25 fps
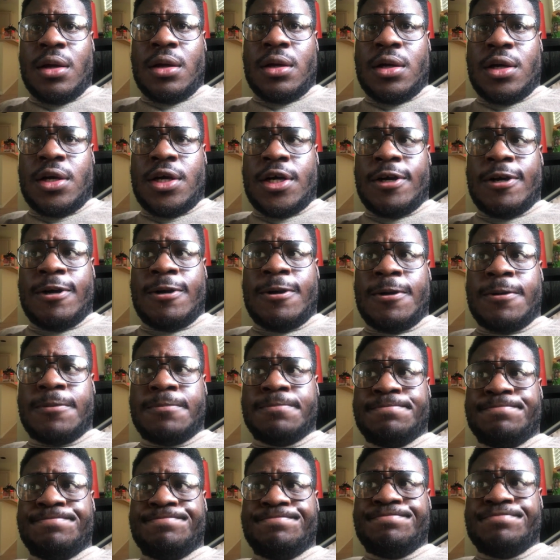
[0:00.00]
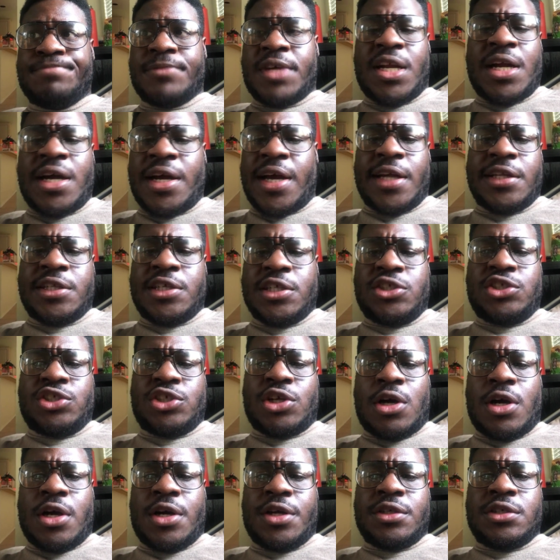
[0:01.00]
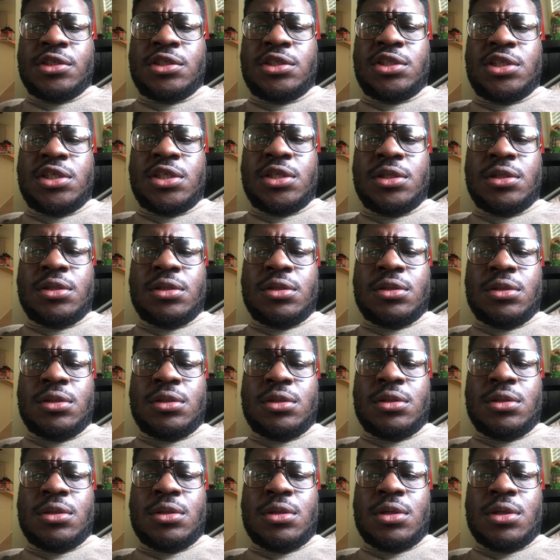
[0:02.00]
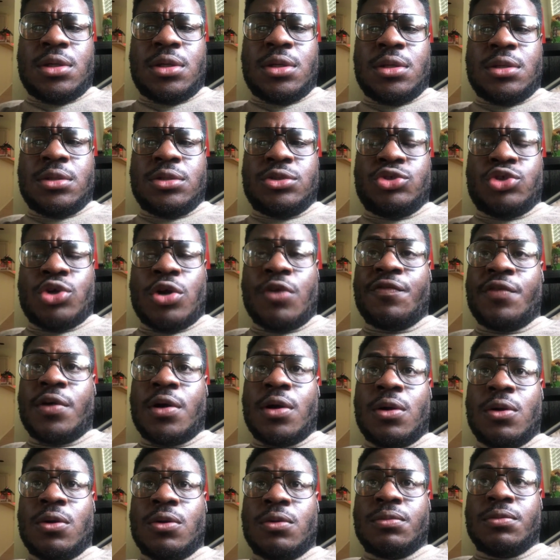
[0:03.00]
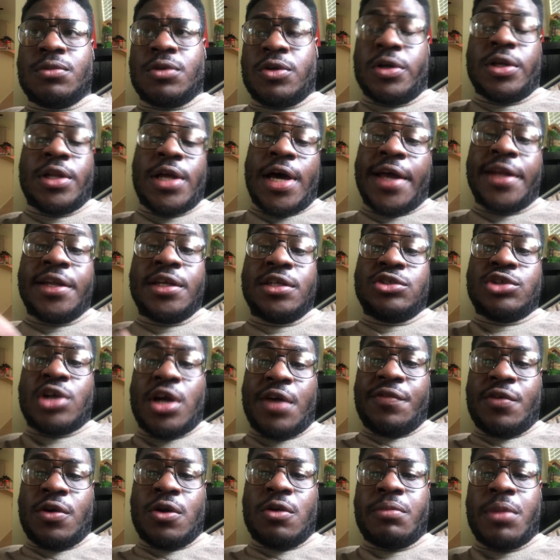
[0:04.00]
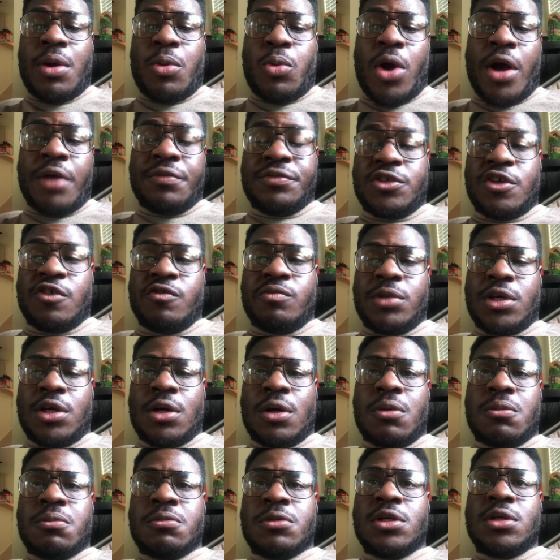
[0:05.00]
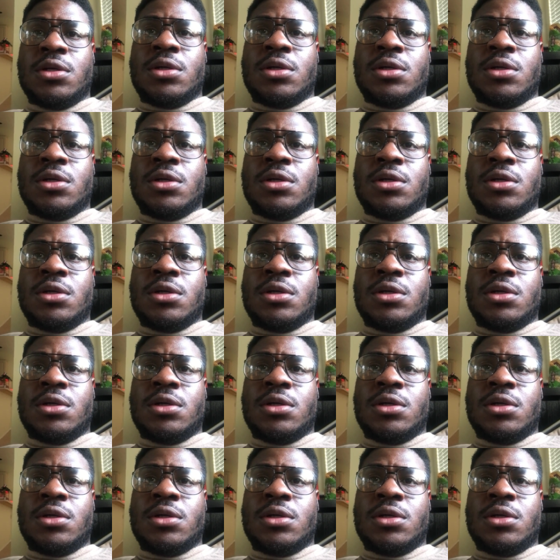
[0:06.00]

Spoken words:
Then I got discharged, drove home. Well, I didn't drive home, my wife drove me home.